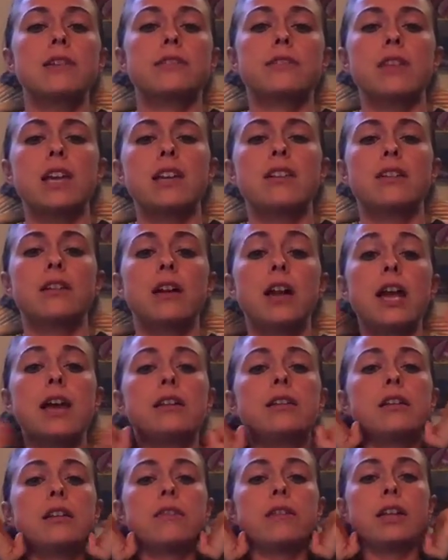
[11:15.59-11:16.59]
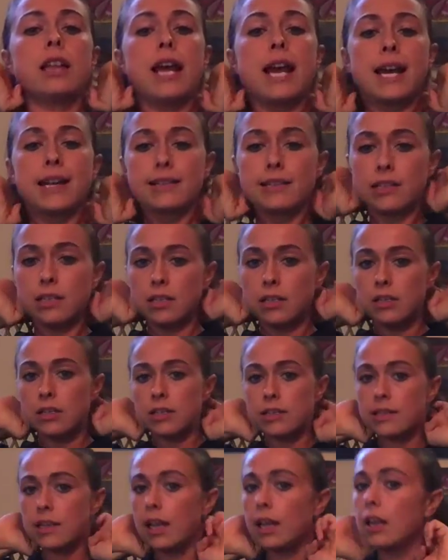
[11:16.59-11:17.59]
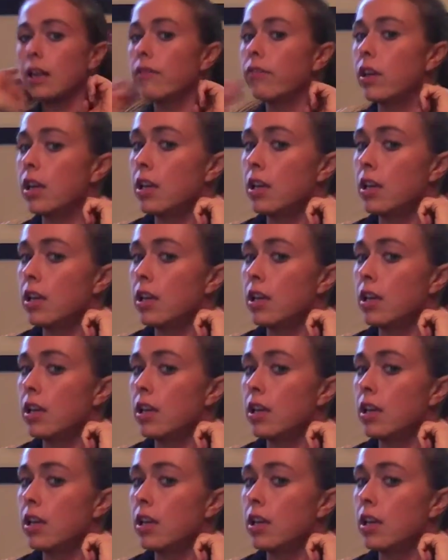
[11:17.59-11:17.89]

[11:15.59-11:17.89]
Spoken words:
so that your head can relax, and you just kind of